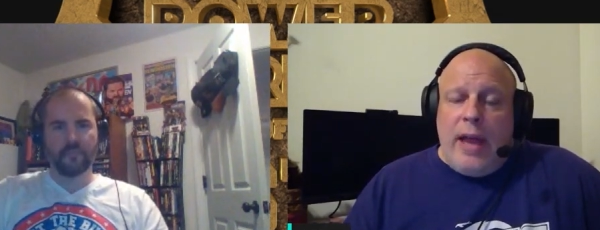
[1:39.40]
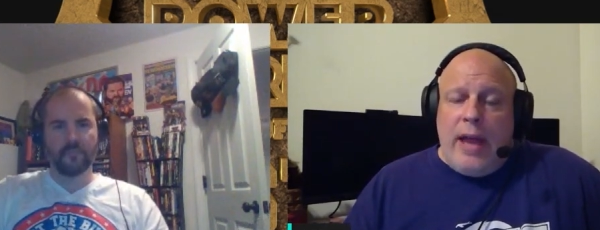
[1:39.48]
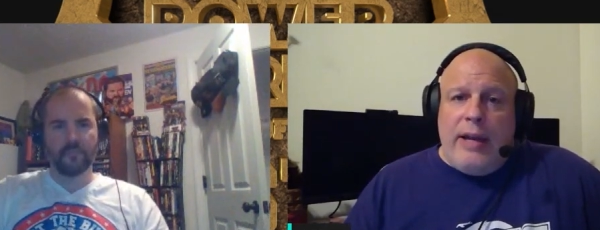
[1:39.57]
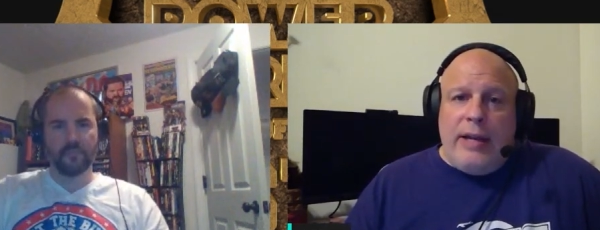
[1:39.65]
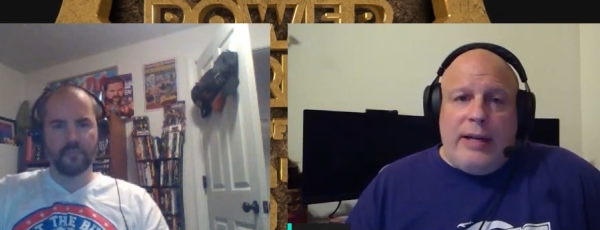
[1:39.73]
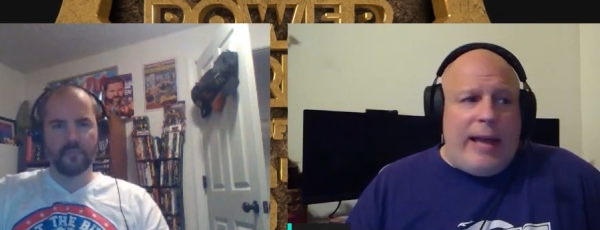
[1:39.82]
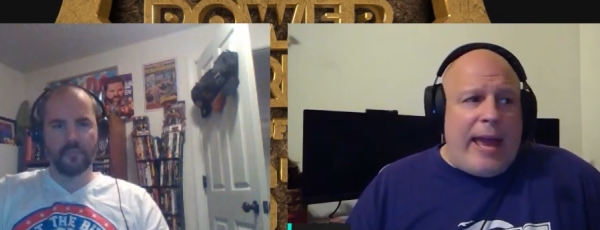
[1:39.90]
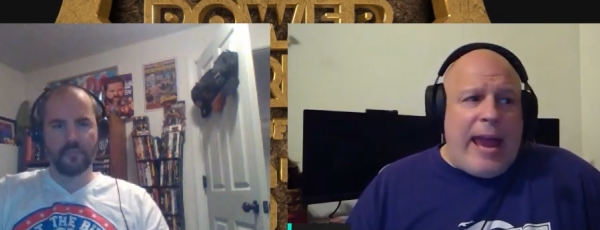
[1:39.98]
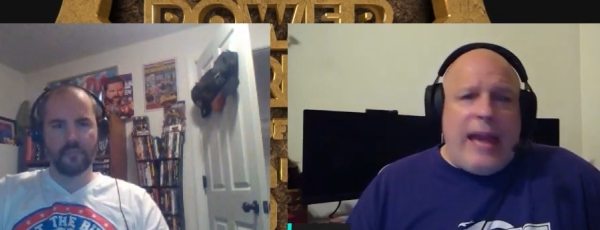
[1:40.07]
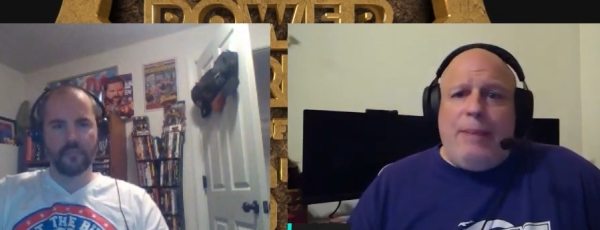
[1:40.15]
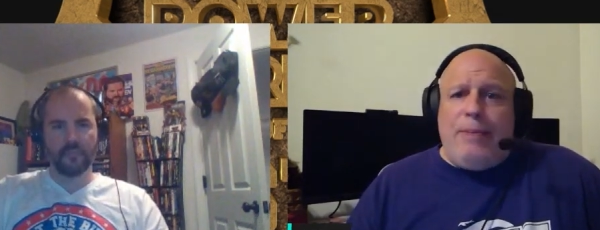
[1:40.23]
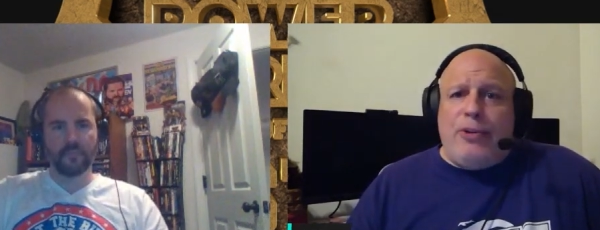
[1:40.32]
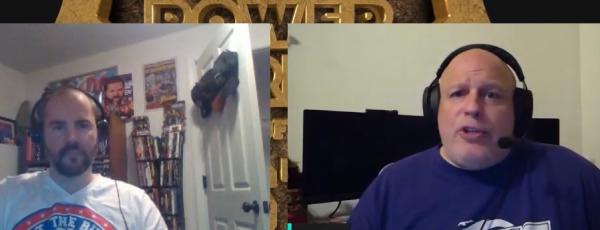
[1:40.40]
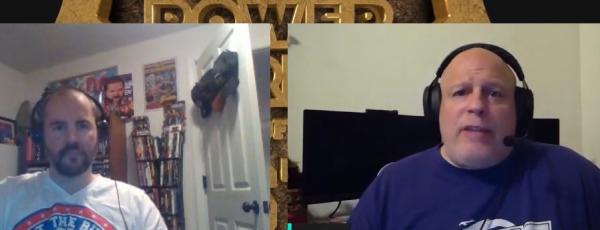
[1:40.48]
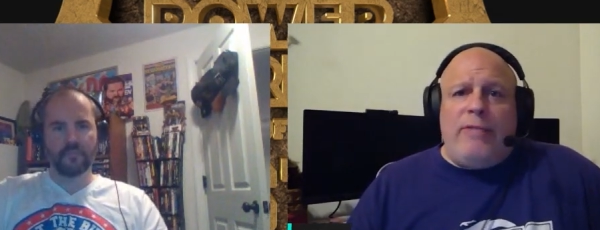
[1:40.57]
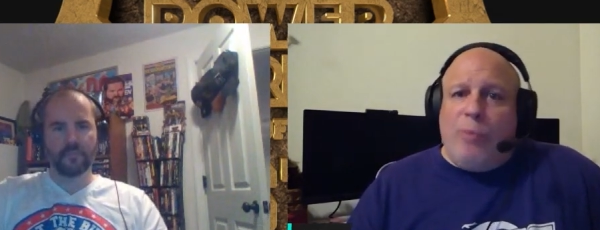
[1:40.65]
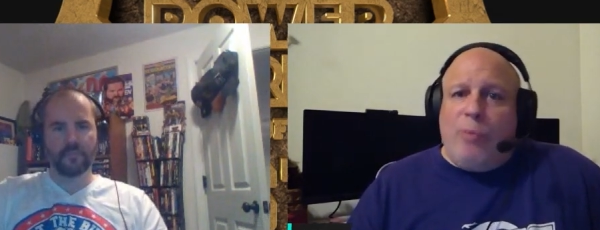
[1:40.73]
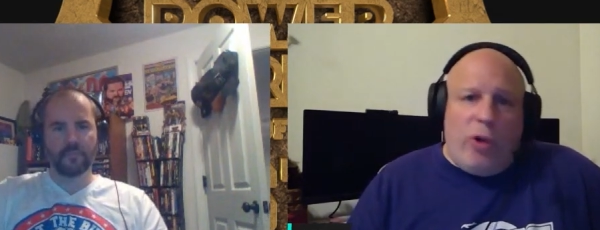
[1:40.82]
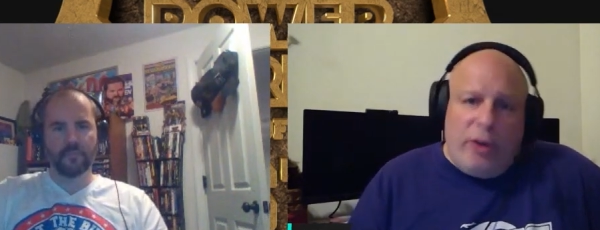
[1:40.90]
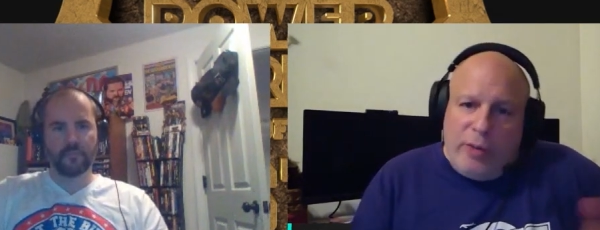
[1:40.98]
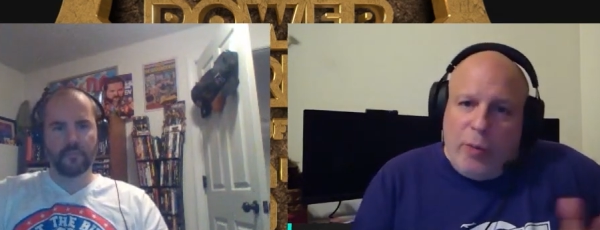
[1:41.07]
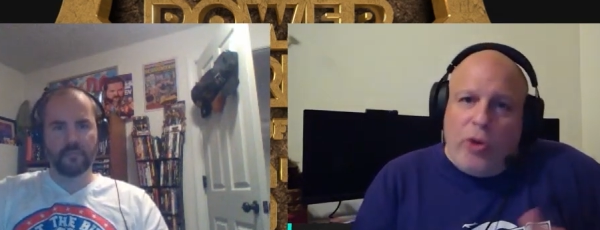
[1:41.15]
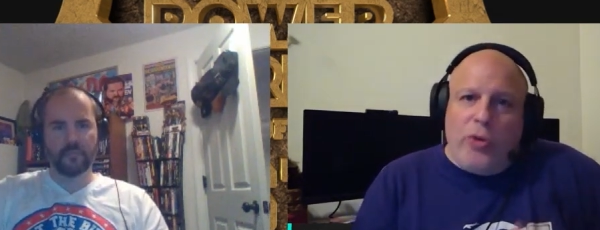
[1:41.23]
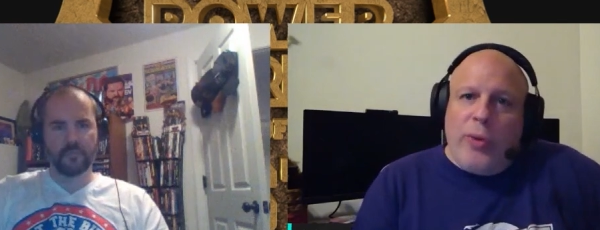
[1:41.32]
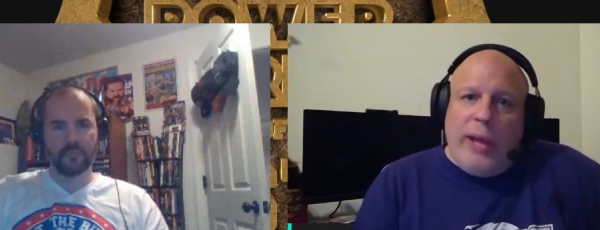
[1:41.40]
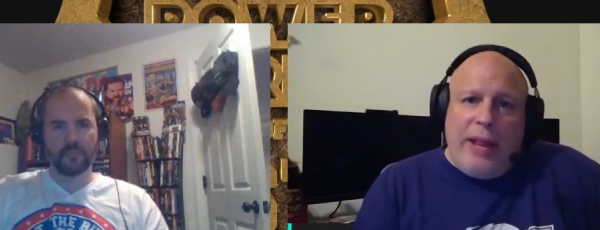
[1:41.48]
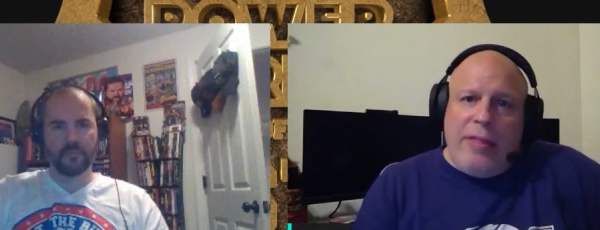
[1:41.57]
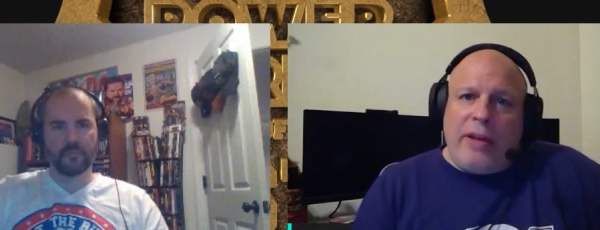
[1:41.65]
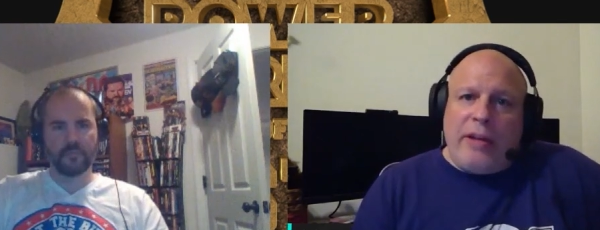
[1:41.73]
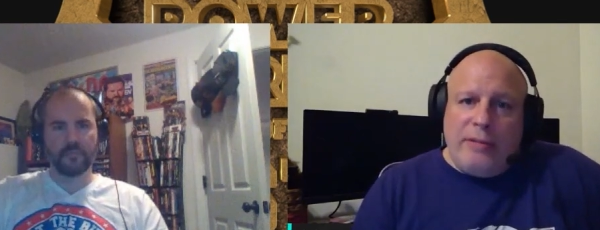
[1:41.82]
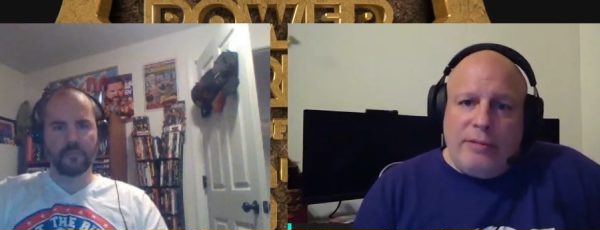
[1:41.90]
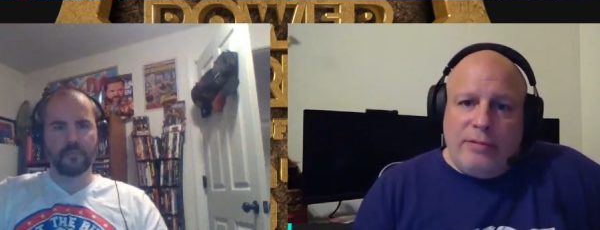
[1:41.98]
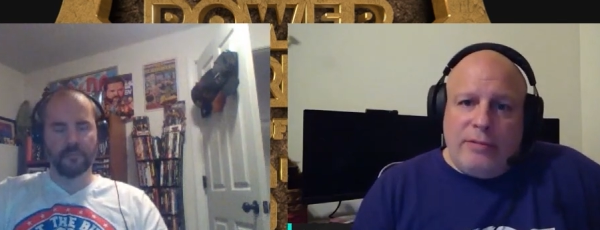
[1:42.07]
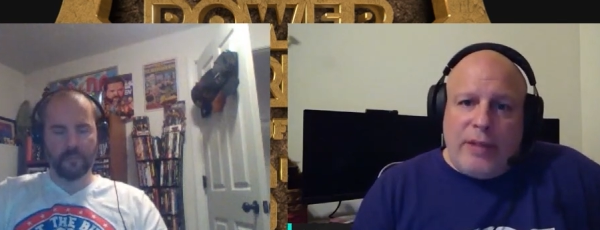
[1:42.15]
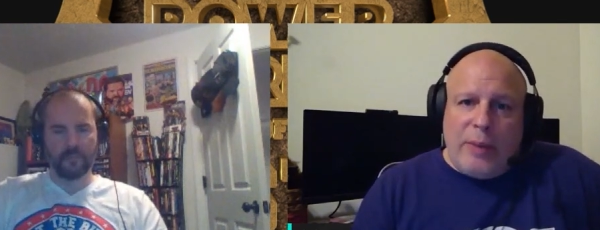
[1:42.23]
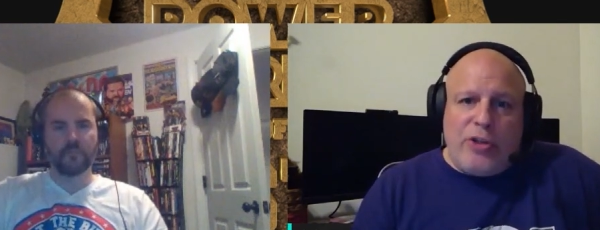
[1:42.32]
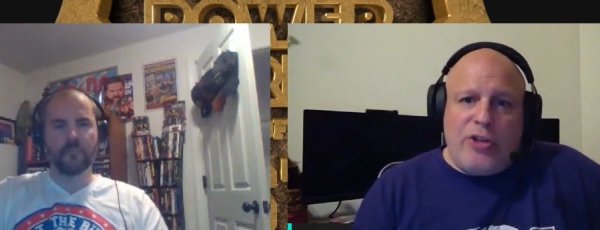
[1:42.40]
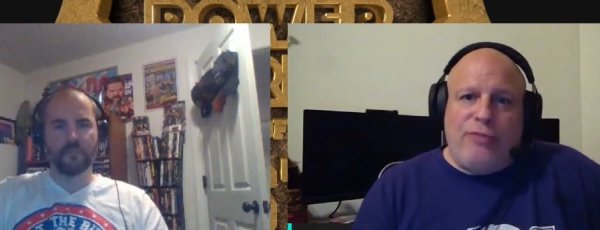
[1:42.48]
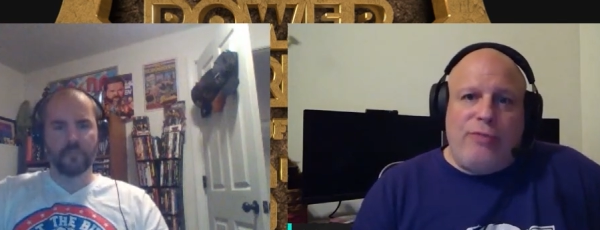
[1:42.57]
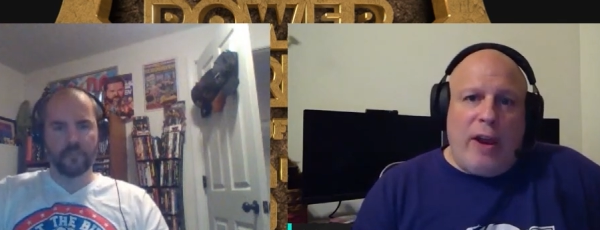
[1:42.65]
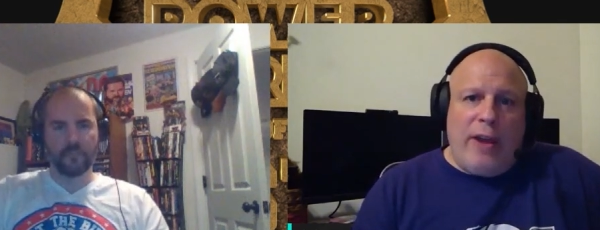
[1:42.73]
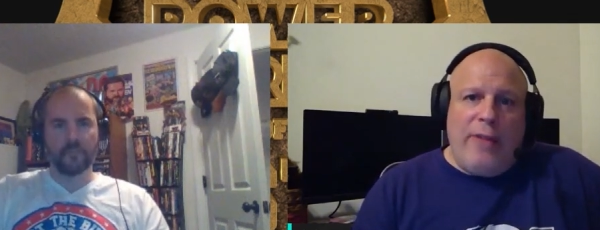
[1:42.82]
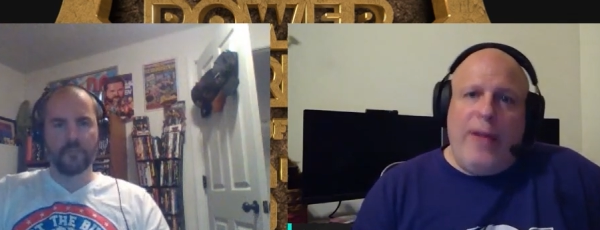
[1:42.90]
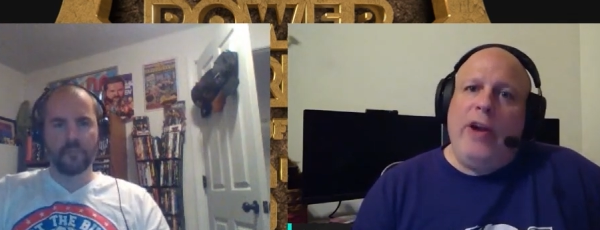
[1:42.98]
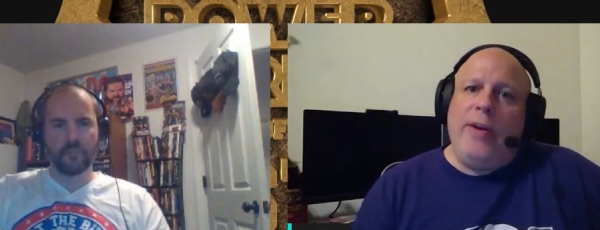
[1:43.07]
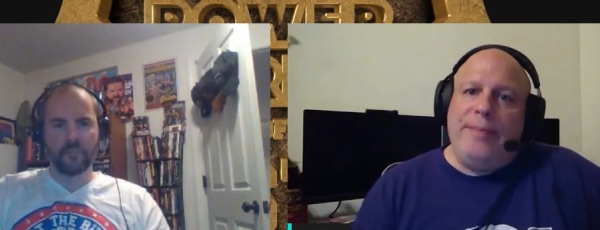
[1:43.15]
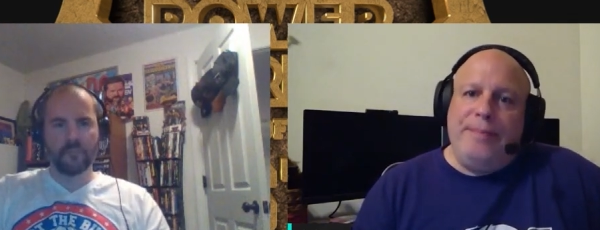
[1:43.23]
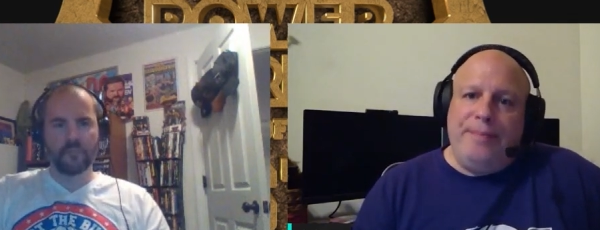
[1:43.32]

Speaker 1: And eighty percent of them weren't, weren't doing anything. They were just fucking there.